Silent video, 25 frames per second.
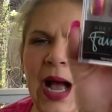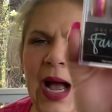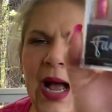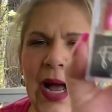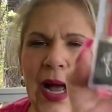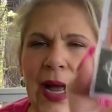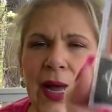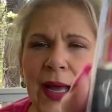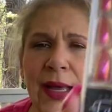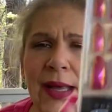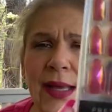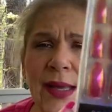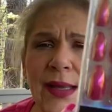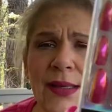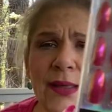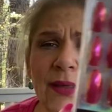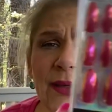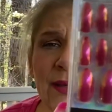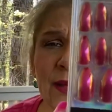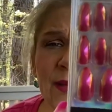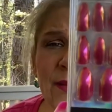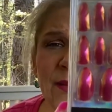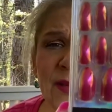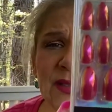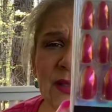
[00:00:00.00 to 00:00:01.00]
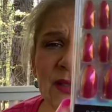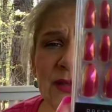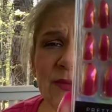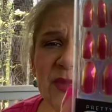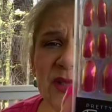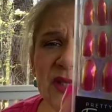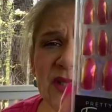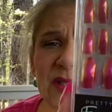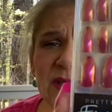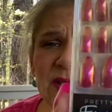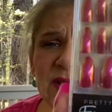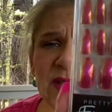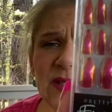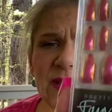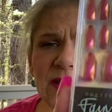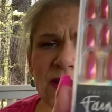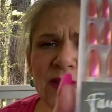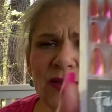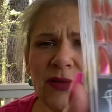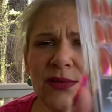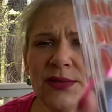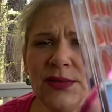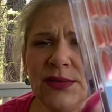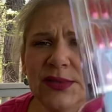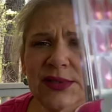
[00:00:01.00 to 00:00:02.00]
I don't even think
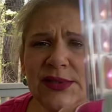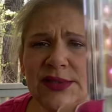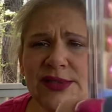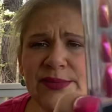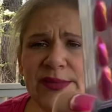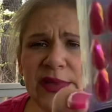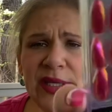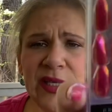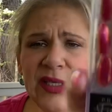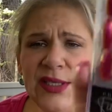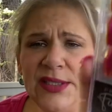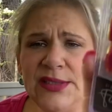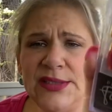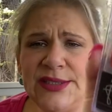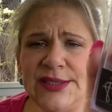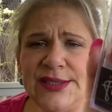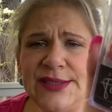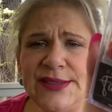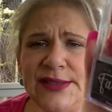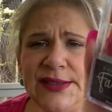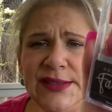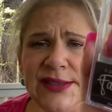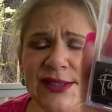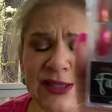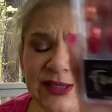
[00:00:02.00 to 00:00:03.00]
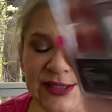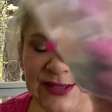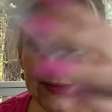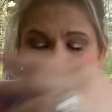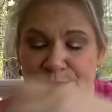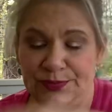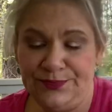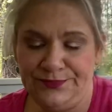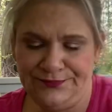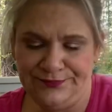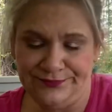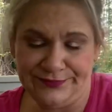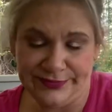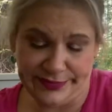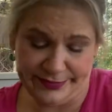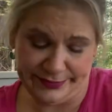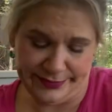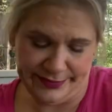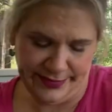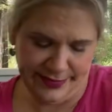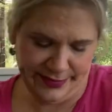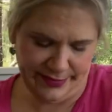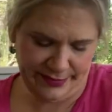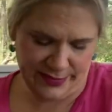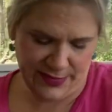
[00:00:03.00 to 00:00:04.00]
now. that's about all there is of that.
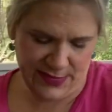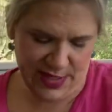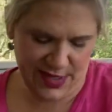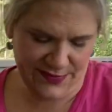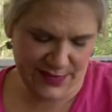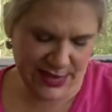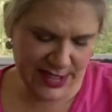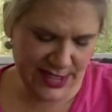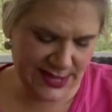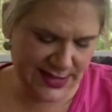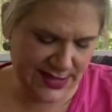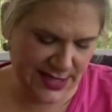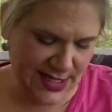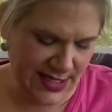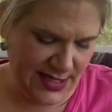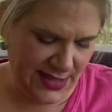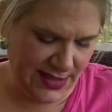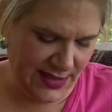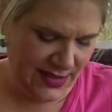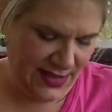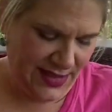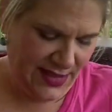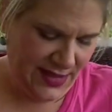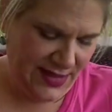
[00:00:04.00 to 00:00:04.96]
not very exciting.